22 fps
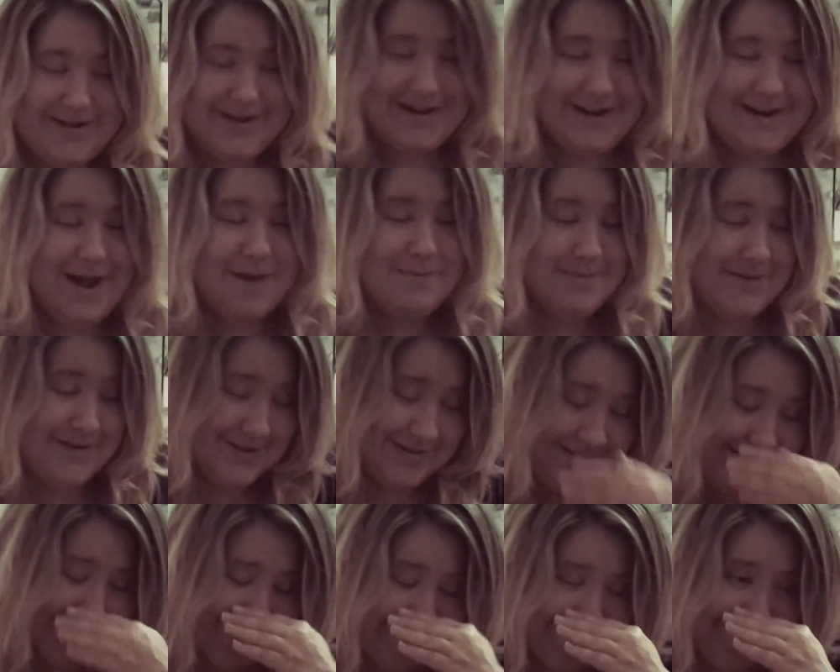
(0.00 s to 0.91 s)
You start hiding
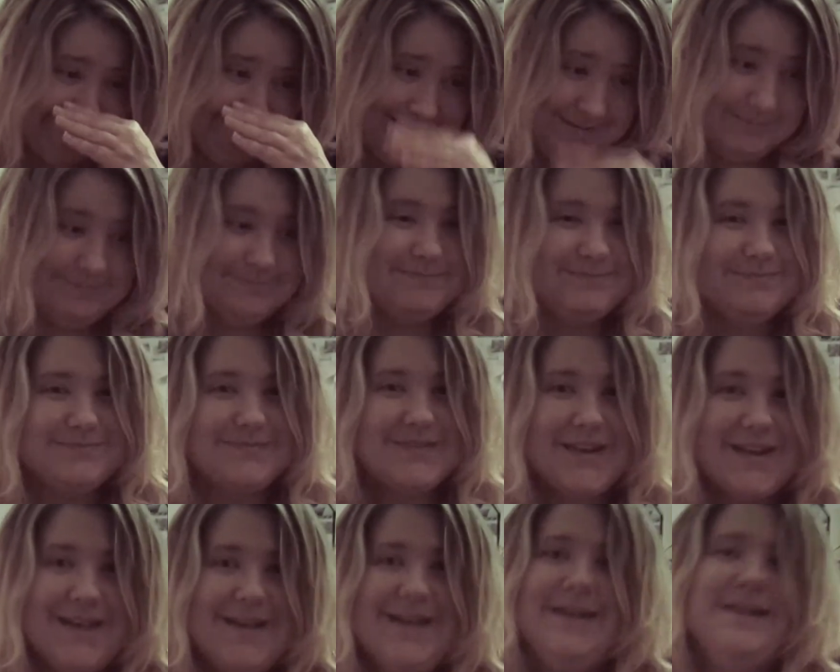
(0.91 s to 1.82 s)
behind your
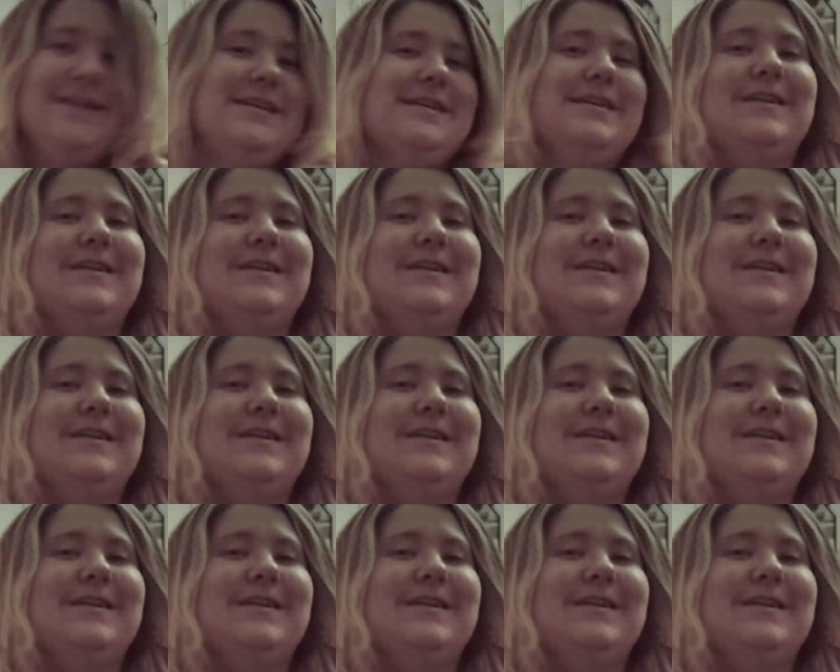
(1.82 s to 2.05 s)
top.